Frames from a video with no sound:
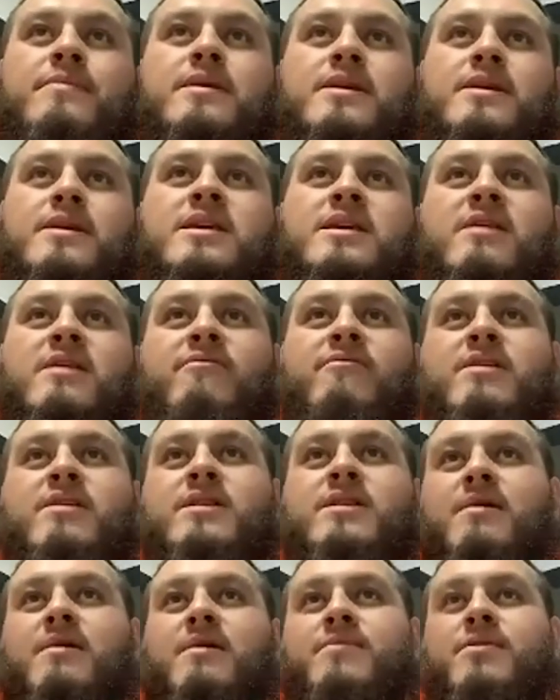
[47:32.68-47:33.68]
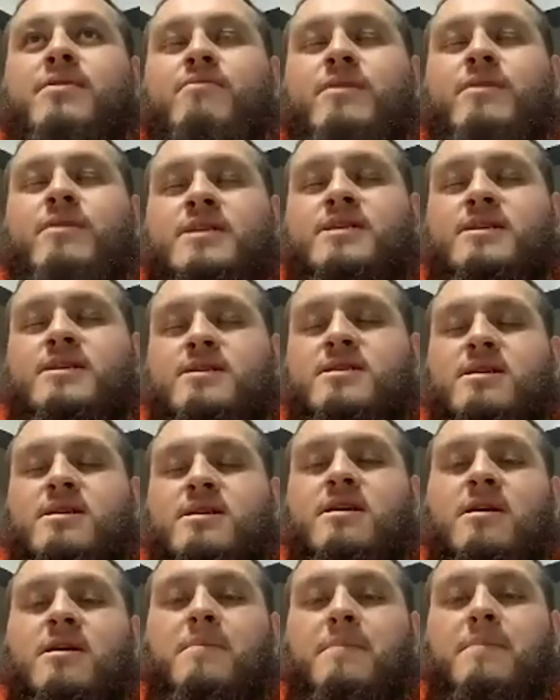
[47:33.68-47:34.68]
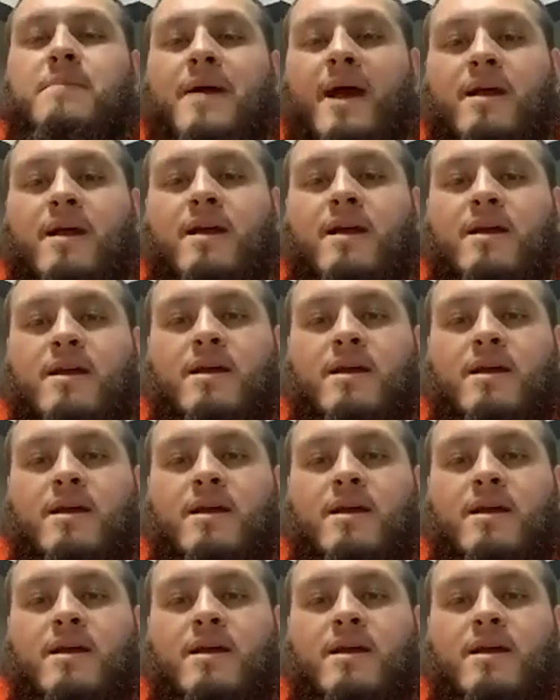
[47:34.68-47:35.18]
giving them the reasons to come back